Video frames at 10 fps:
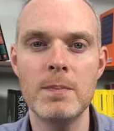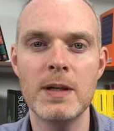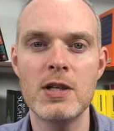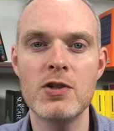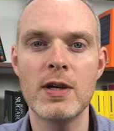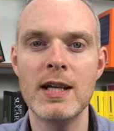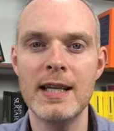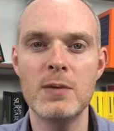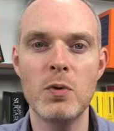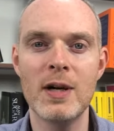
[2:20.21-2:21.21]
because you're going to
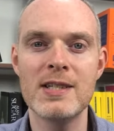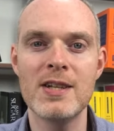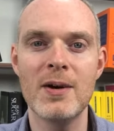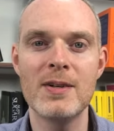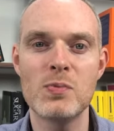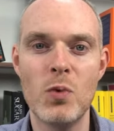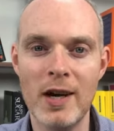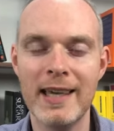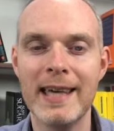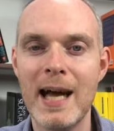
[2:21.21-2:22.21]
need what is known as
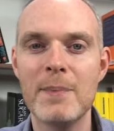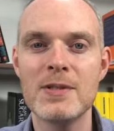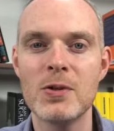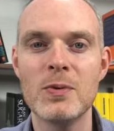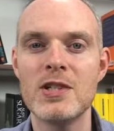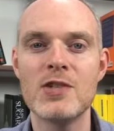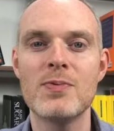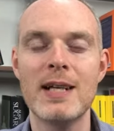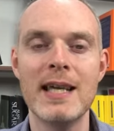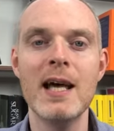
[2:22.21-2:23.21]
working capital, which is
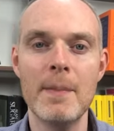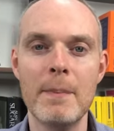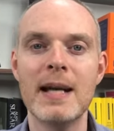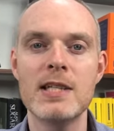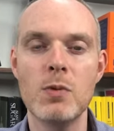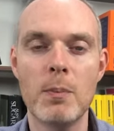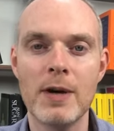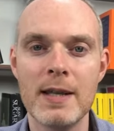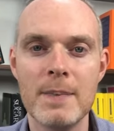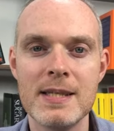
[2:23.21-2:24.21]
really money to
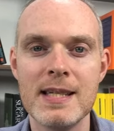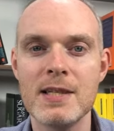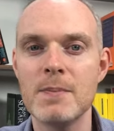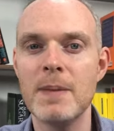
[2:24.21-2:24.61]
operate the business,